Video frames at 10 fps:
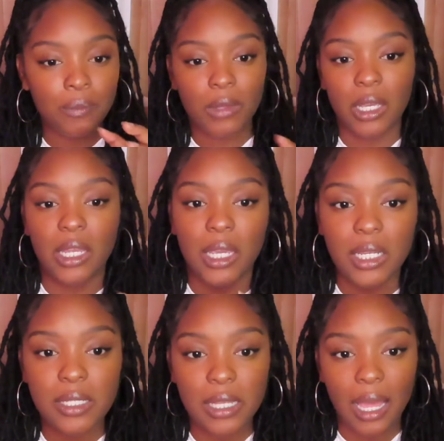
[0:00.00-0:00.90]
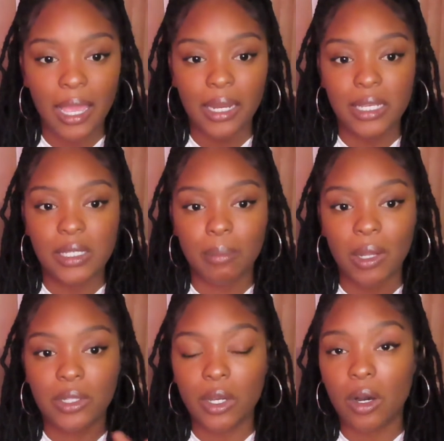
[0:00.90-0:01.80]
in any sign is
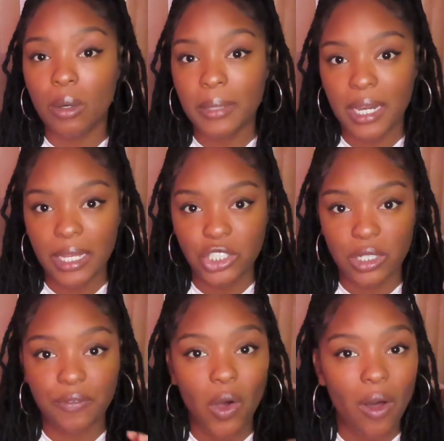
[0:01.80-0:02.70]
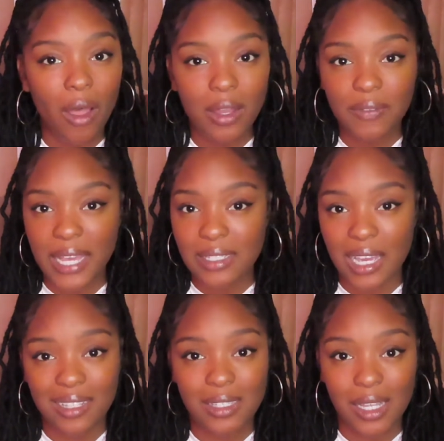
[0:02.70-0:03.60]
about the culmination of all of that
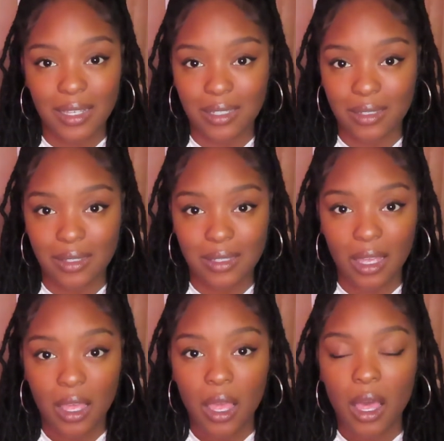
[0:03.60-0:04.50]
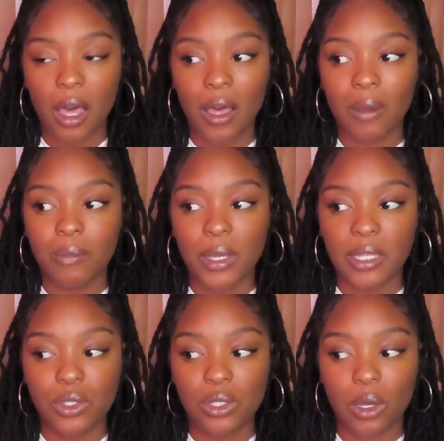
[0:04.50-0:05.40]
sign's lessons.
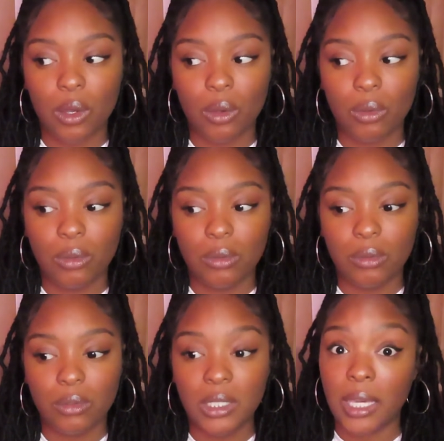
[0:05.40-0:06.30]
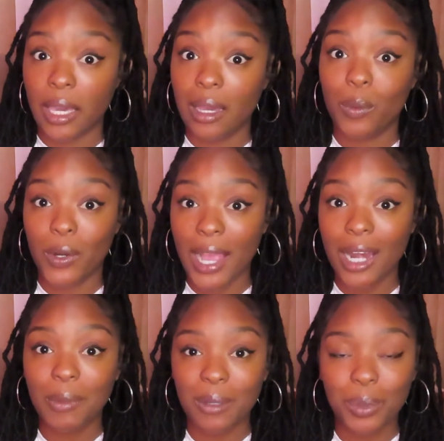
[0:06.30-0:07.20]
And so, yeah, we're kind
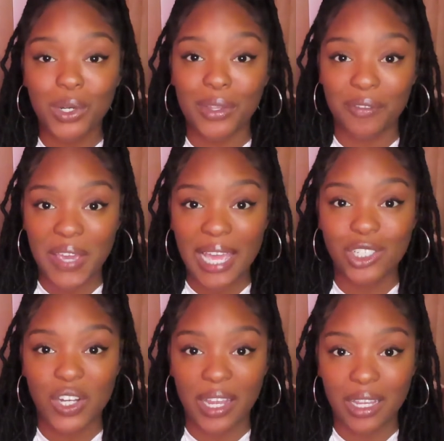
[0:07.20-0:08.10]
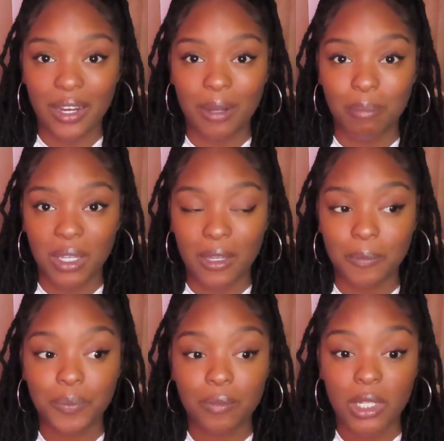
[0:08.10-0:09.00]
of being put on the fast track here and
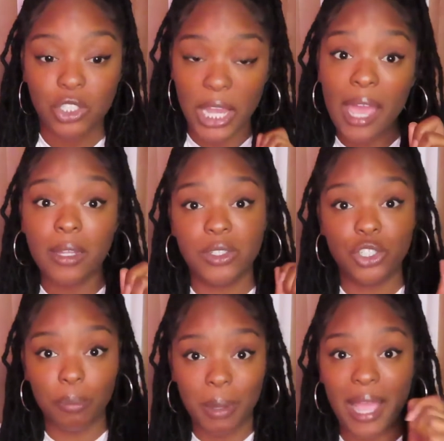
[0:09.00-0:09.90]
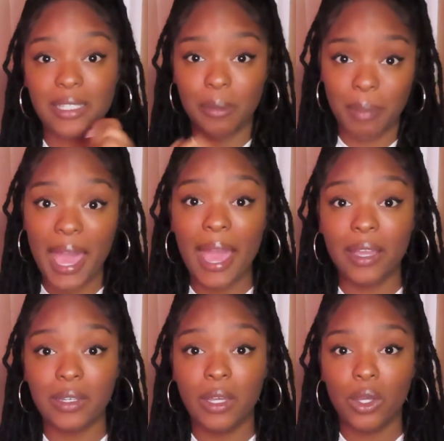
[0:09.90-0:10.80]
being challenged back to
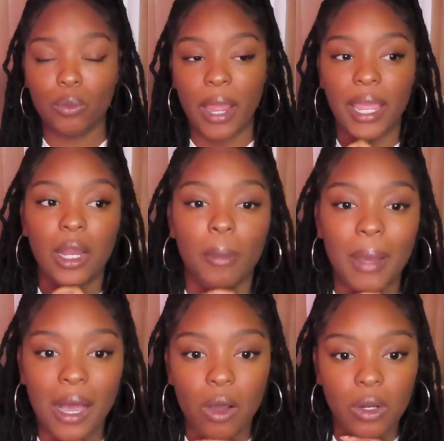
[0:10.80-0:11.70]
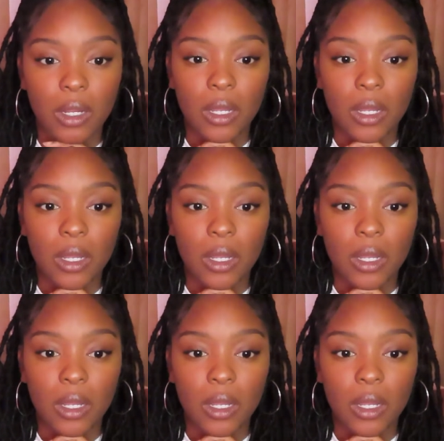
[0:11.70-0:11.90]
back, right, about